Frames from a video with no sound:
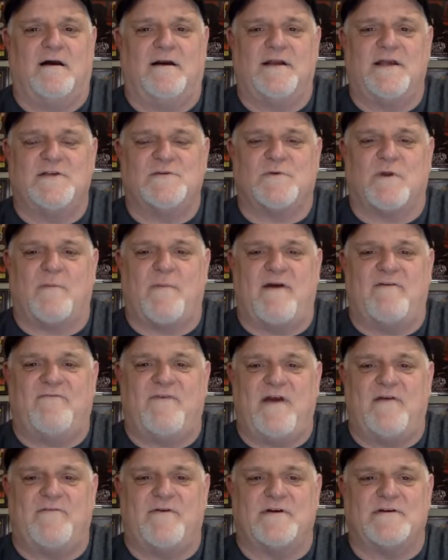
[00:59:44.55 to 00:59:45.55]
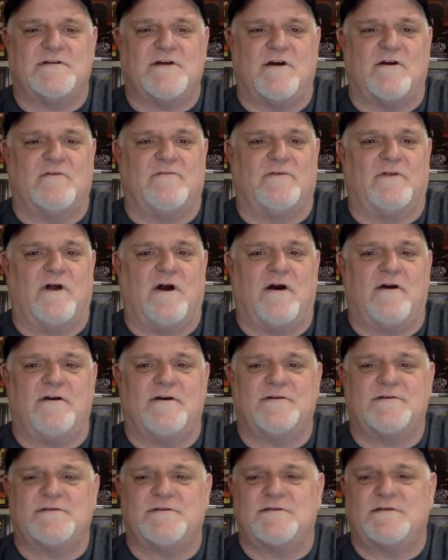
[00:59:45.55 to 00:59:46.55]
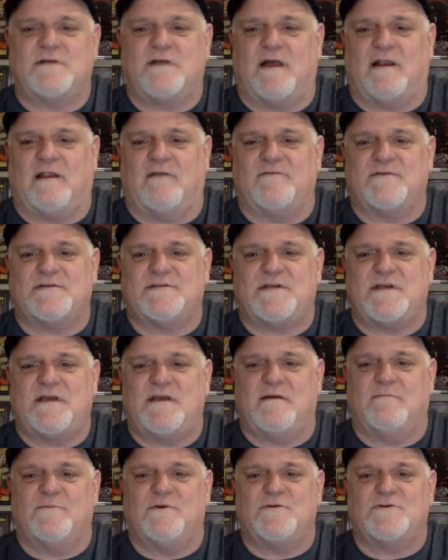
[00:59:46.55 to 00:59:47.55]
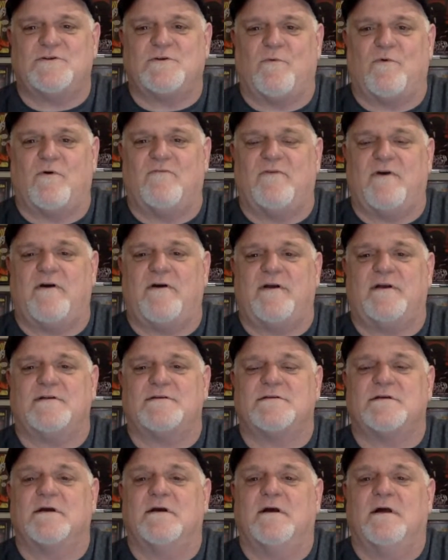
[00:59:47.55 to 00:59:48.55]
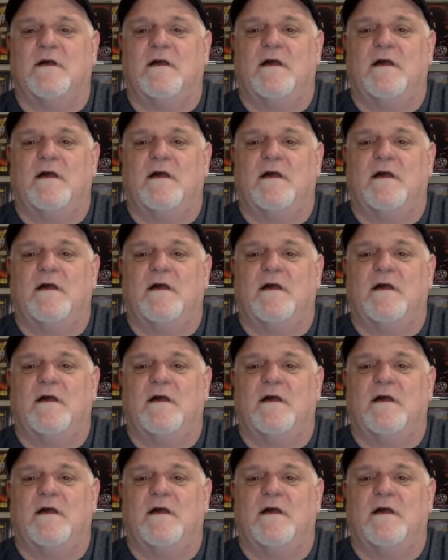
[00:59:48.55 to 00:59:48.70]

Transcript: He's one of my favorite Daredevil artists. I'd love to see him do some more variants.